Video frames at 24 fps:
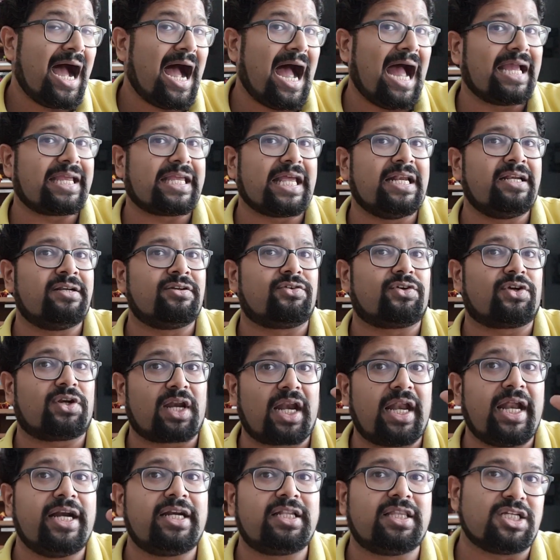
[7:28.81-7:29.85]
I can
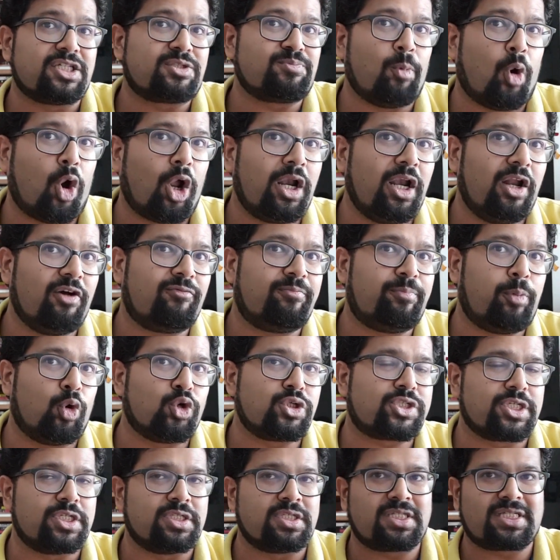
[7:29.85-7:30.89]
trade the small love
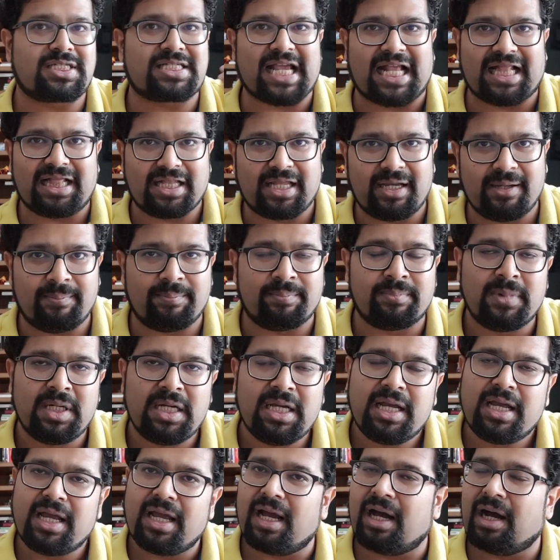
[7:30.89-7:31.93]
potions, sell them
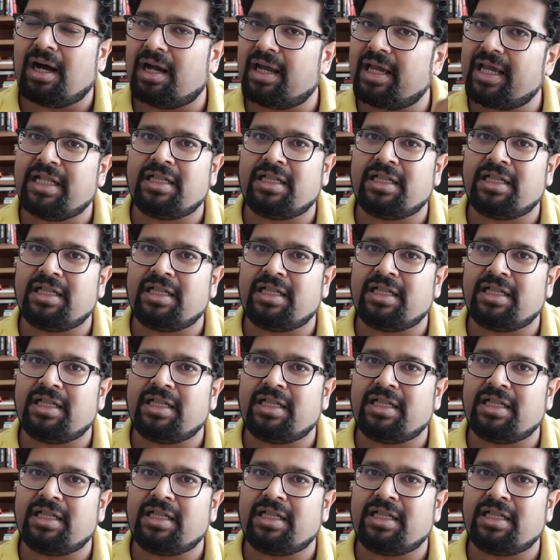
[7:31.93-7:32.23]
uh,